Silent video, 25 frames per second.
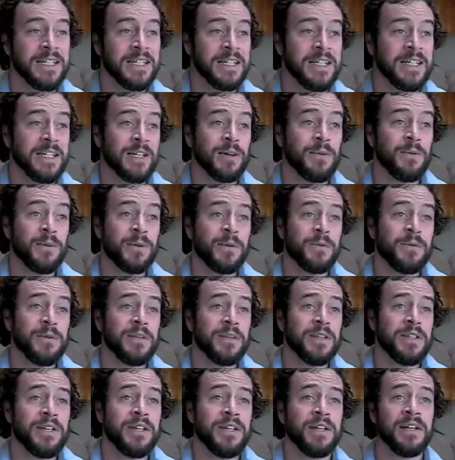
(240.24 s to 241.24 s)
We
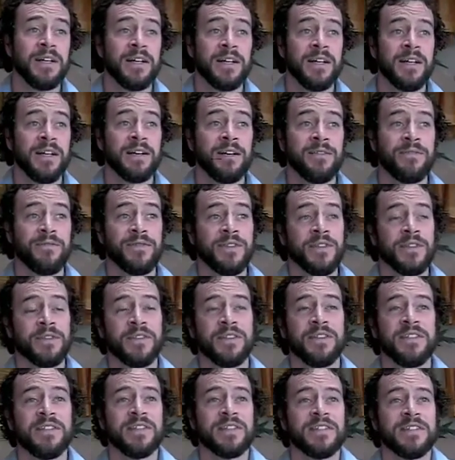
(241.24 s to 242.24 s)
really feel
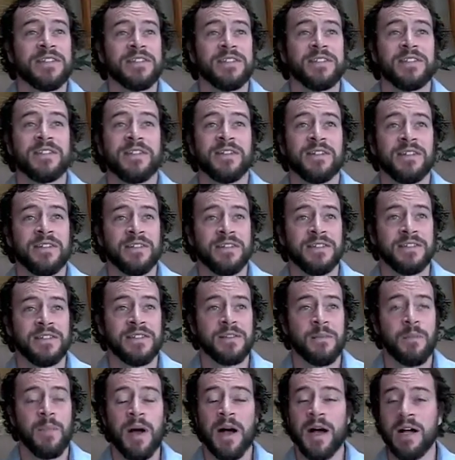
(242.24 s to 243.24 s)
that this is
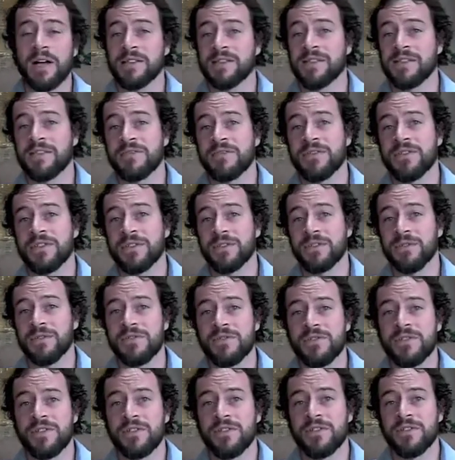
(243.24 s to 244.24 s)
a positive
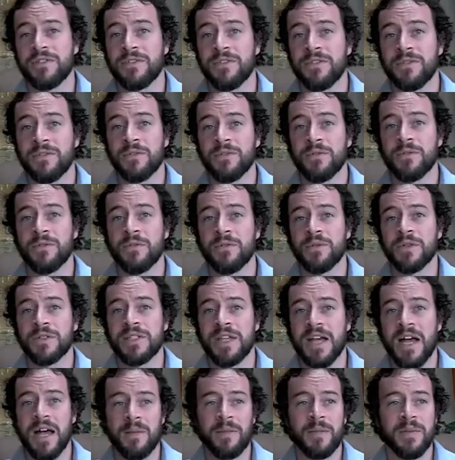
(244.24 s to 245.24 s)
solution to what's
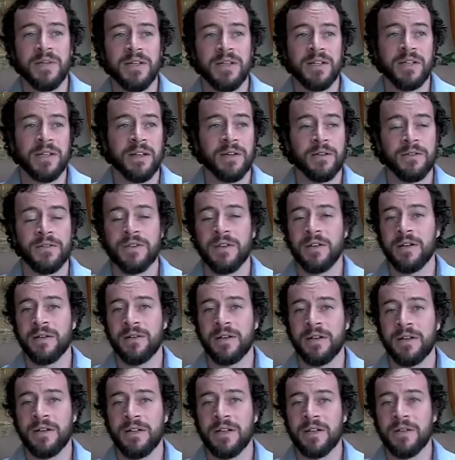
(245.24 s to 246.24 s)
happening in healthcare
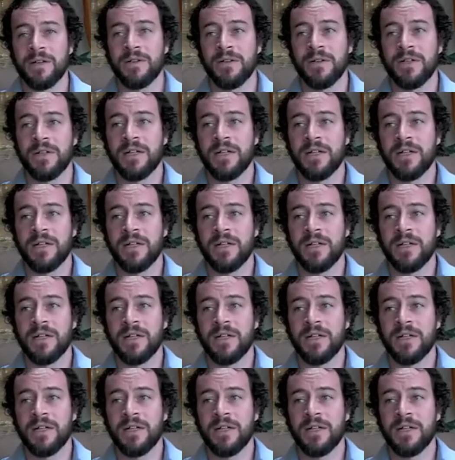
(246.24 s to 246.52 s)
right now.